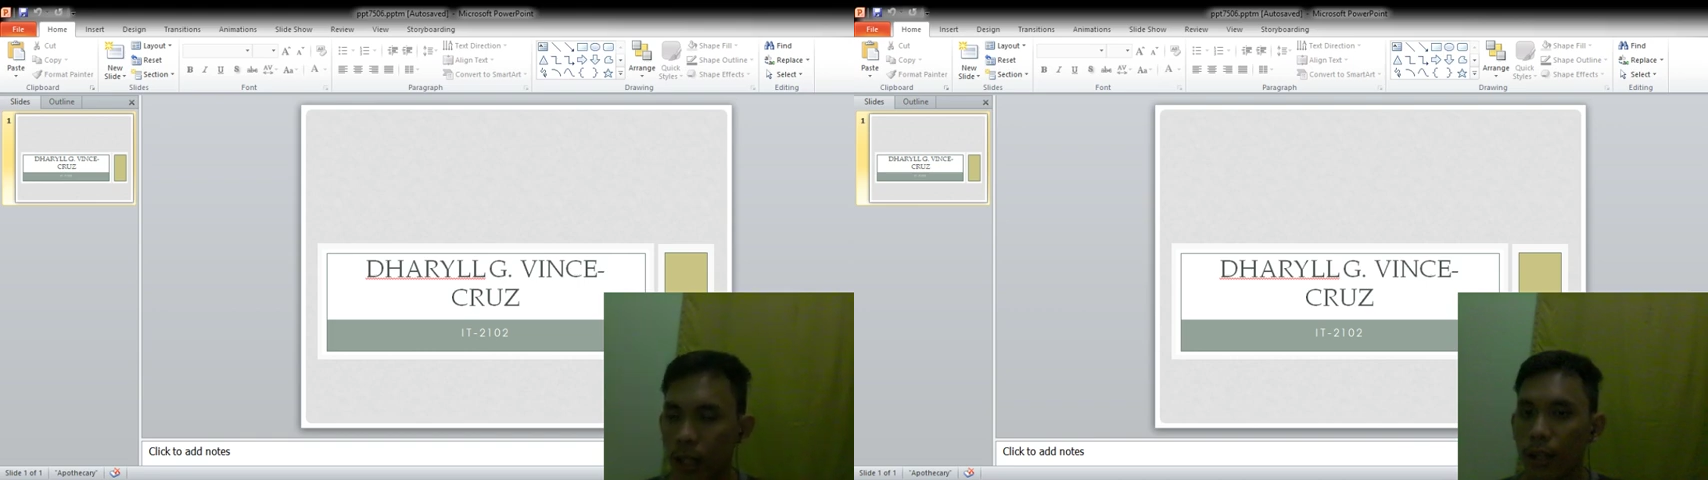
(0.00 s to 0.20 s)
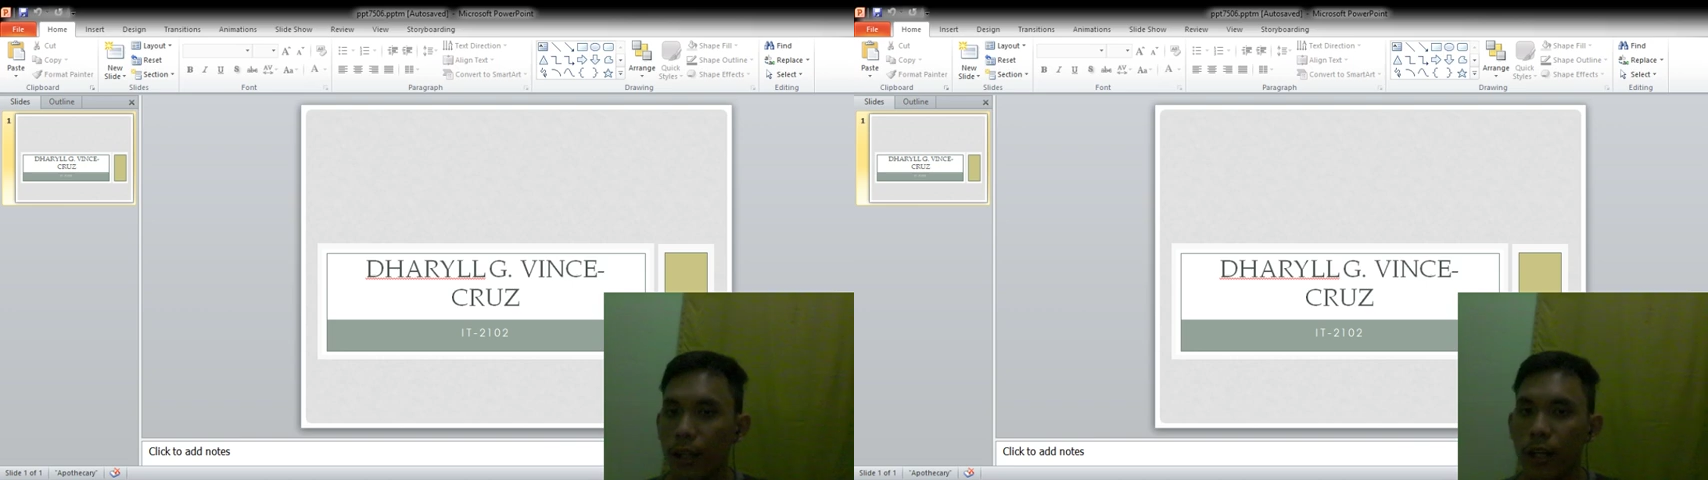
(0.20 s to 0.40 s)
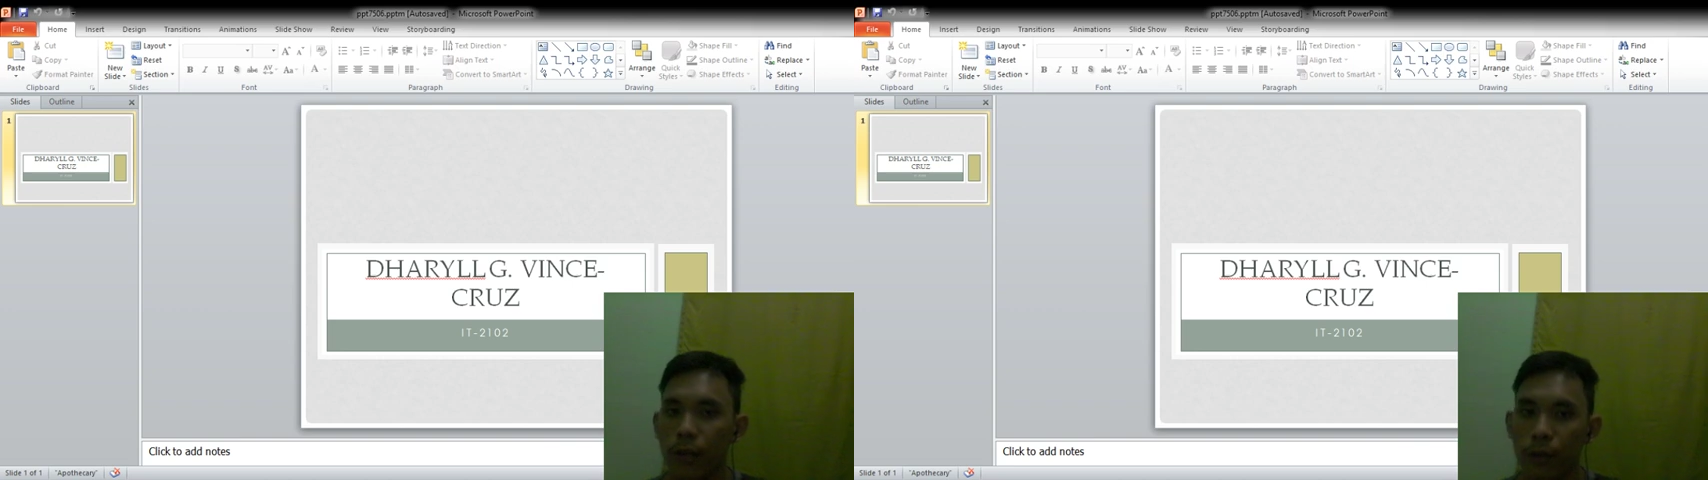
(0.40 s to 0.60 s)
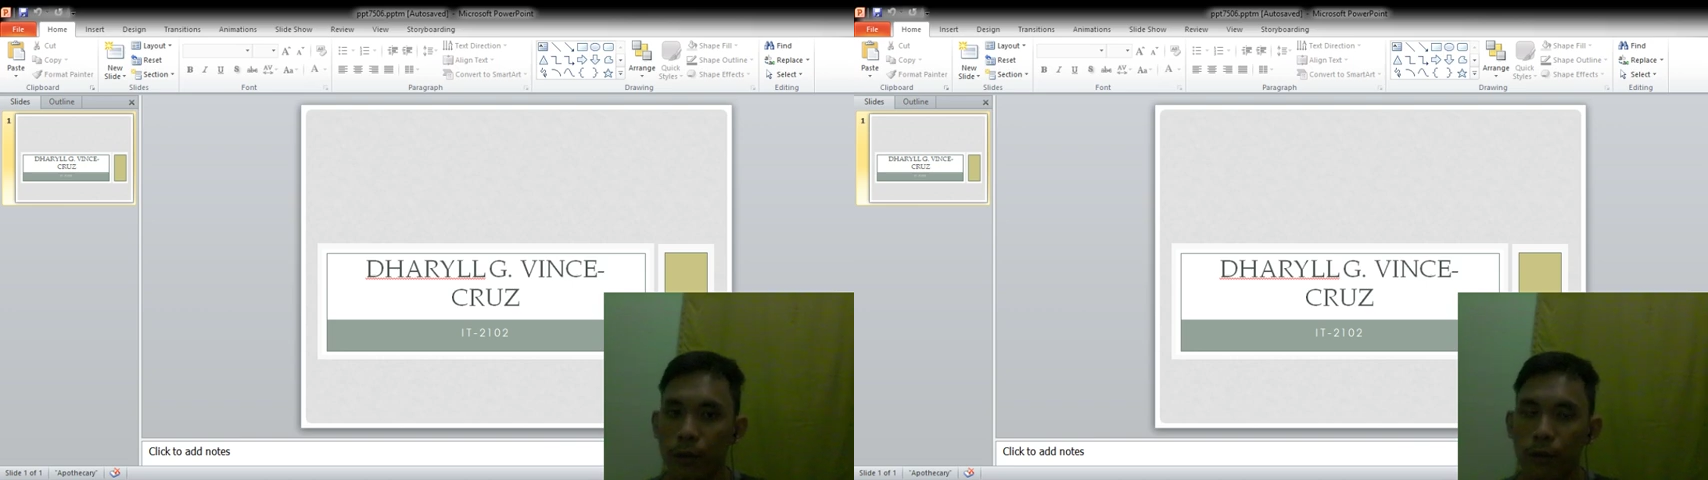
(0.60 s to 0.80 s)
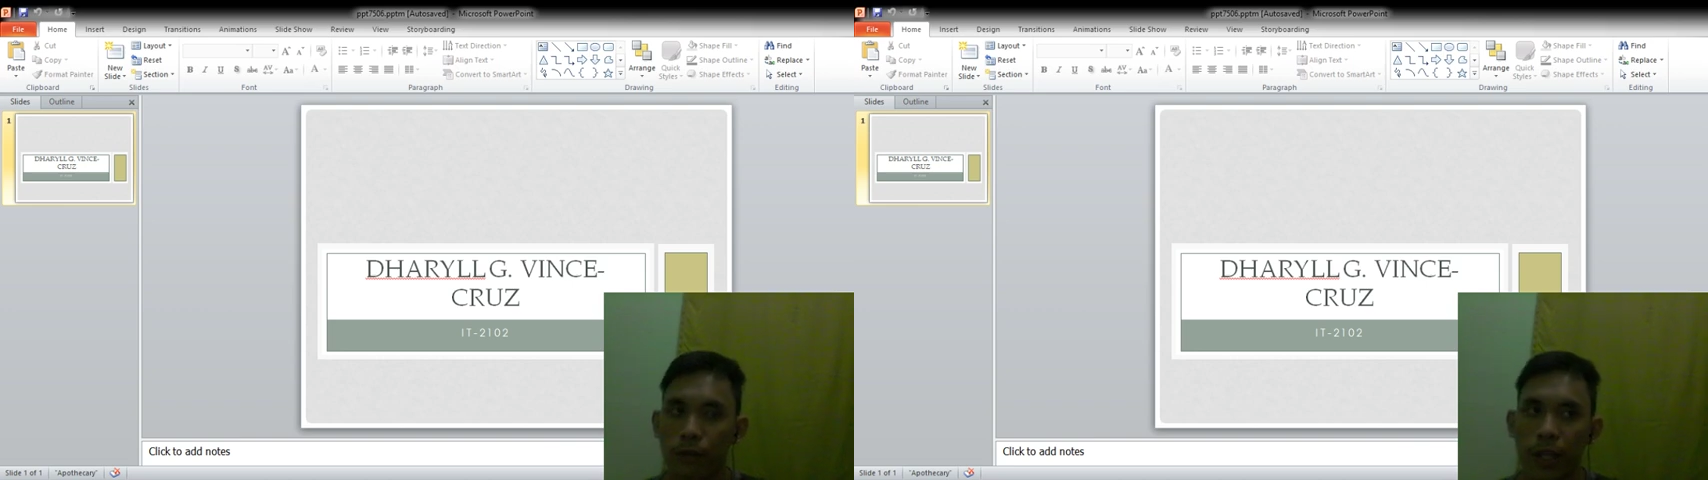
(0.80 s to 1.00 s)
learn how to
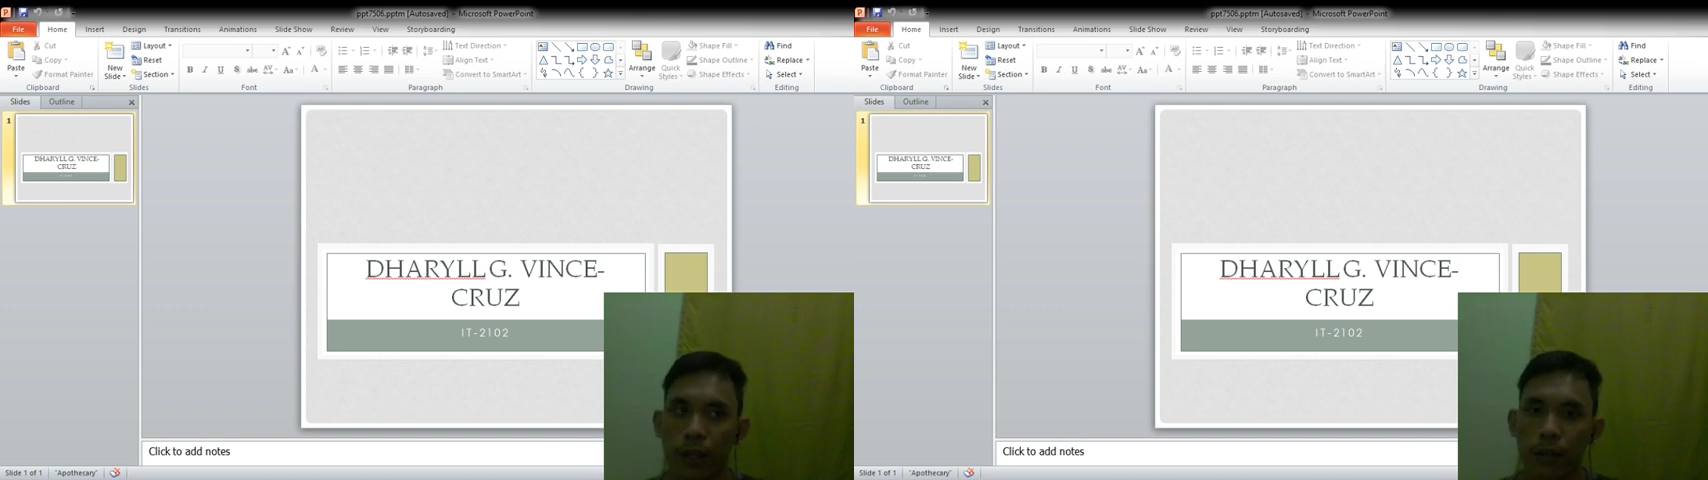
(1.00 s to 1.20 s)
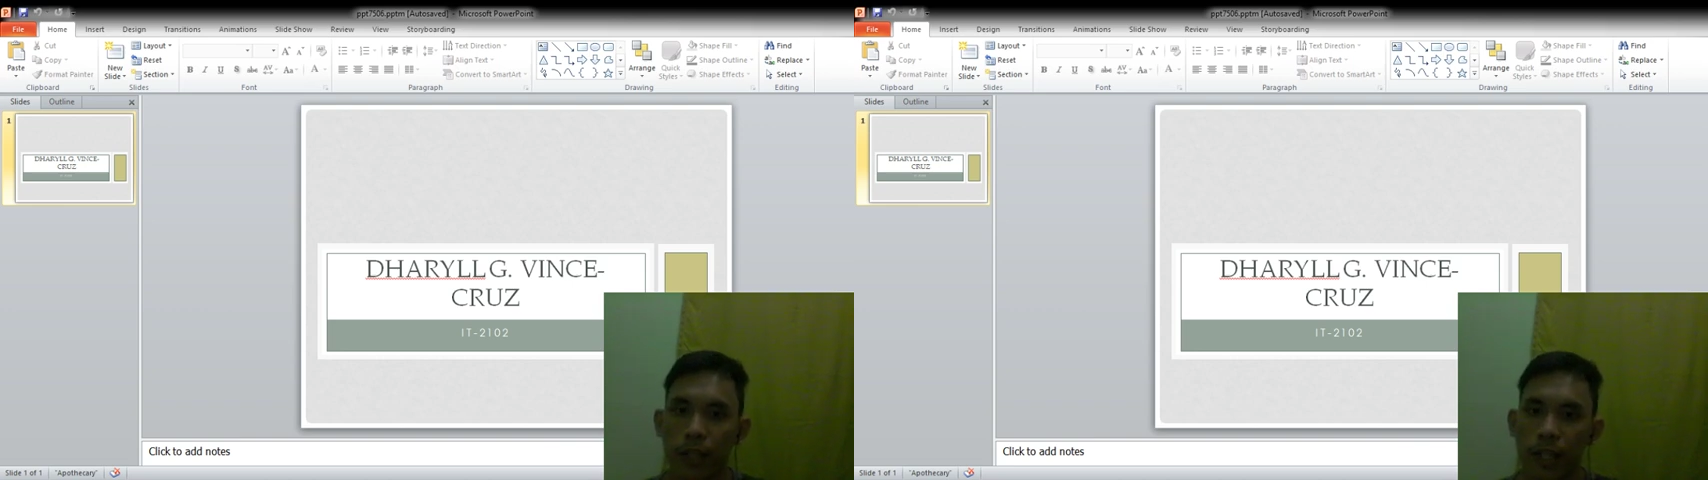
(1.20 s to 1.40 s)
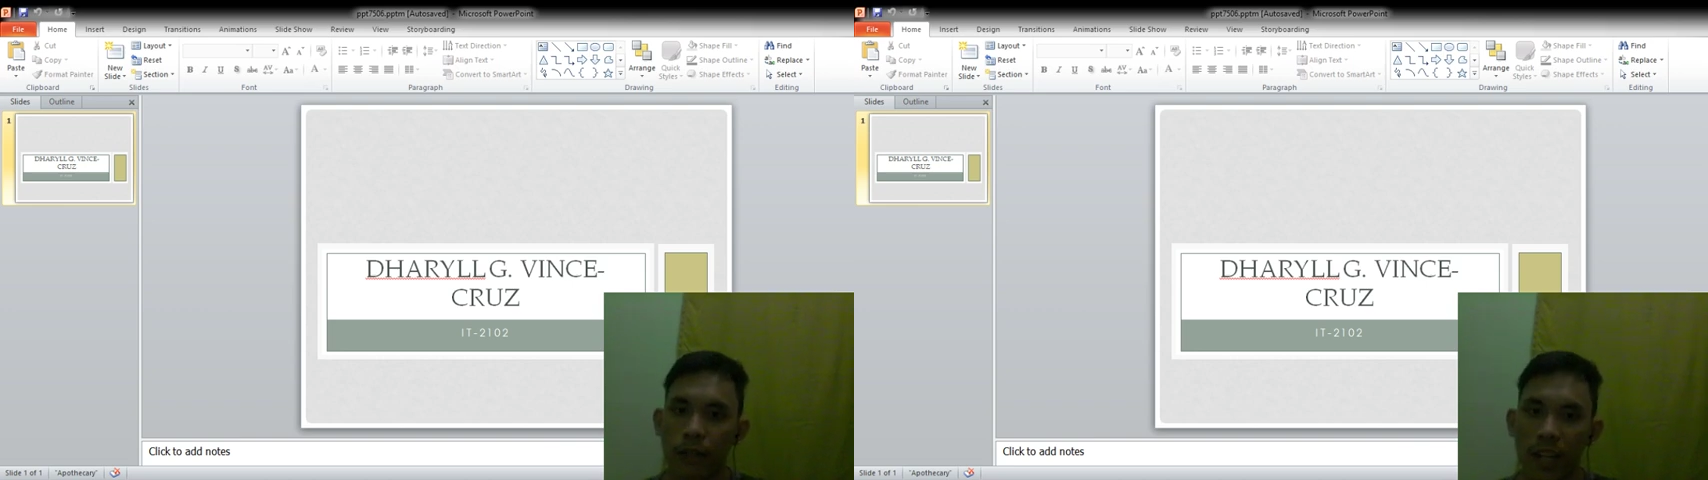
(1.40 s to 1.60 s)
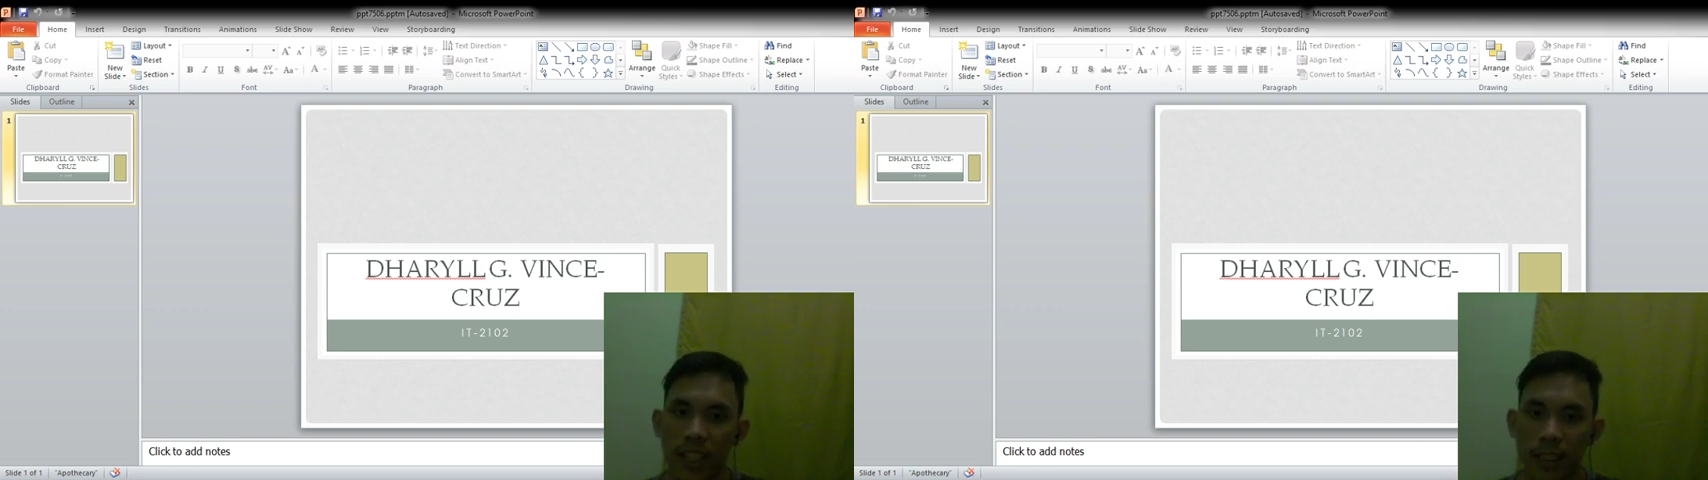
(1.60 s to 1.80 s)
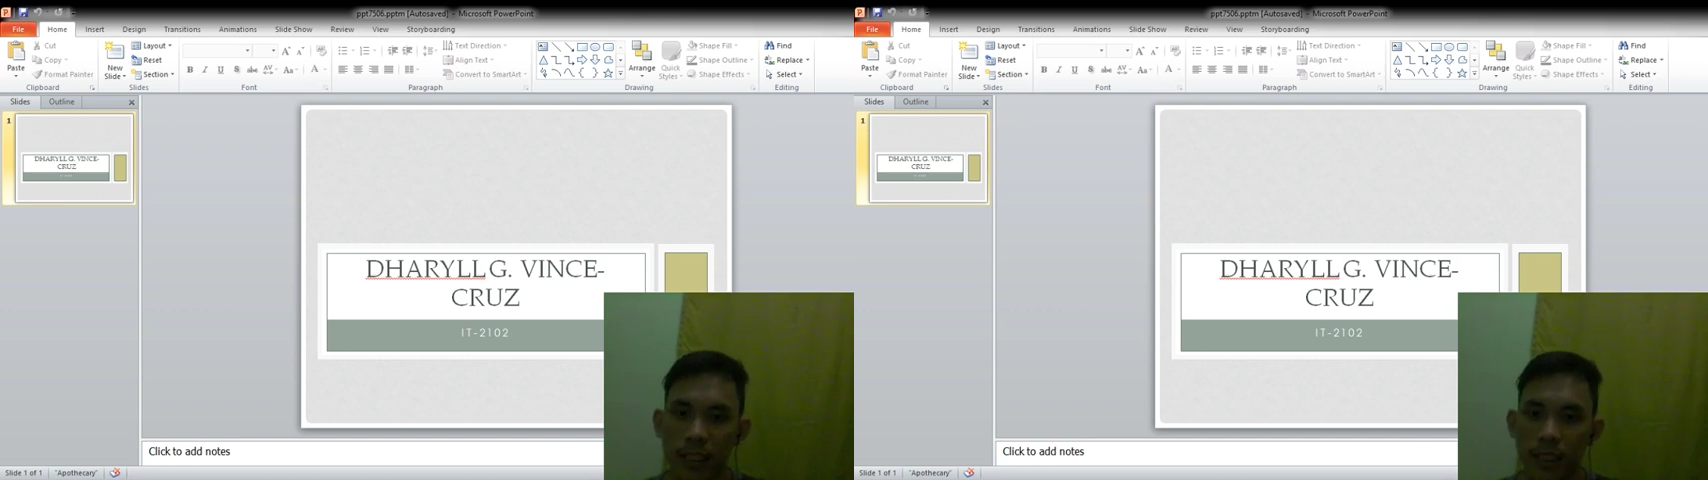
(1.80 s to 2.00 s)
configure
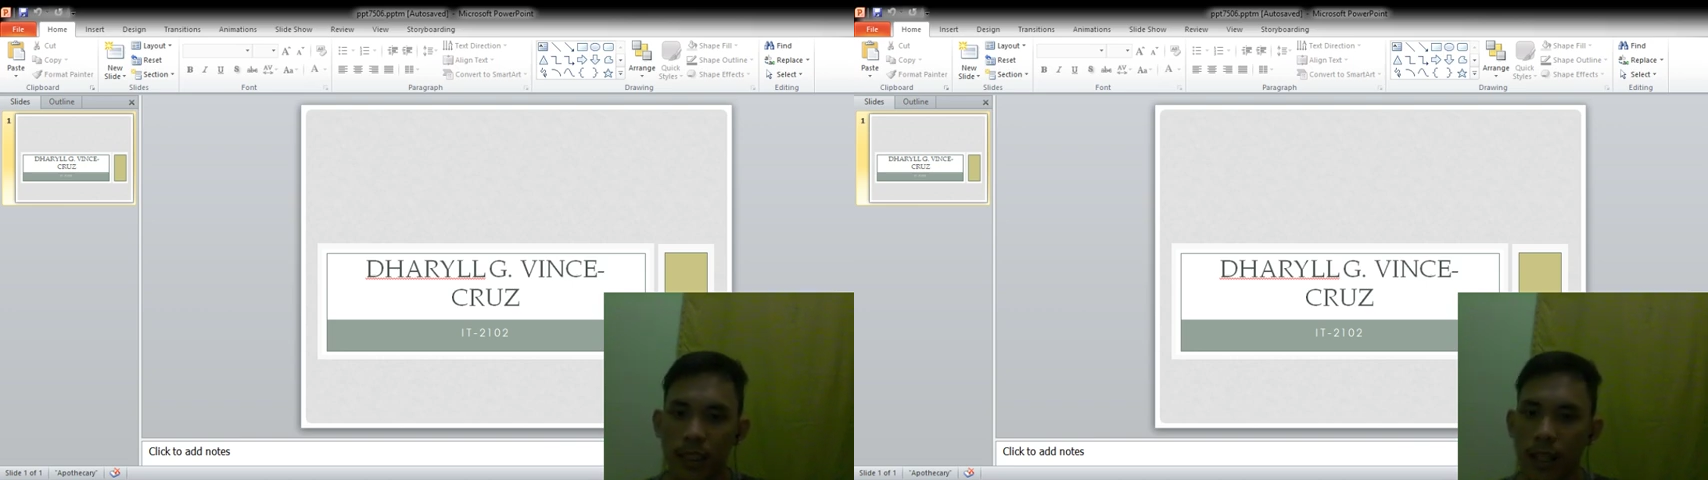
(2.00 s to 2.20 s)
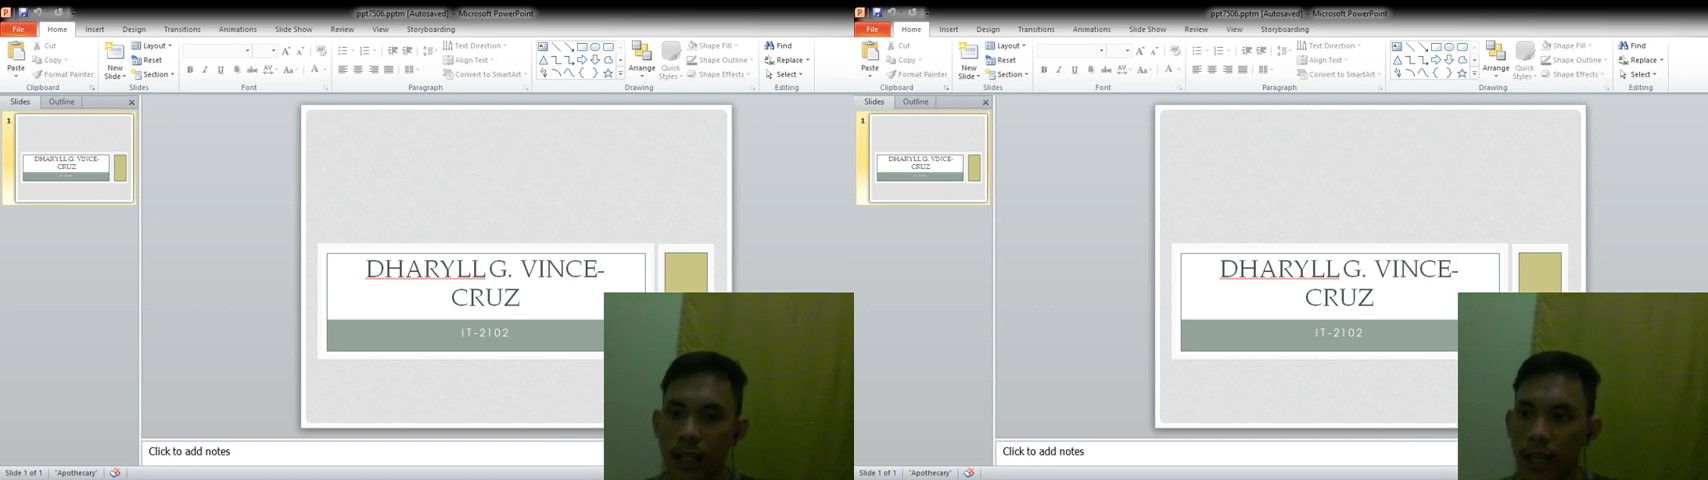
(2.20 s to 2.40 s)
devices